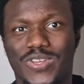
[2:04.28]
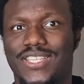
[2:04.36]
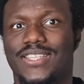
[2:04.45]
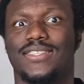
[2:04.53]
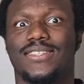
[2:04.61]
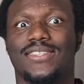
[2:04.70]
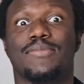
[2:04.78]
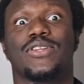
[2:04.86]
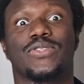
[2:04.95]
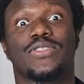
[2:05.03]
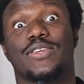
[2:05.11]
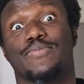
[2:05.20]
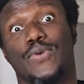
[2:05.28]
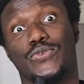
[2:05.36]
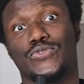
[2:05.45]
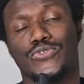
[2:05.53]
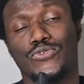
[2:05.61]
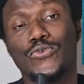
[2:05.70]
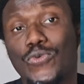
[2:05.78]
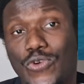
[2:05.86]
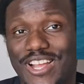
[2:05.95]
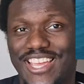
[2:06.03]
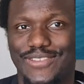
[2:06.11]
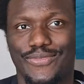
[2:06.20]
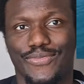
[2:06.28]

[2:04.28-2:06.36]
which is similar to the bonjour in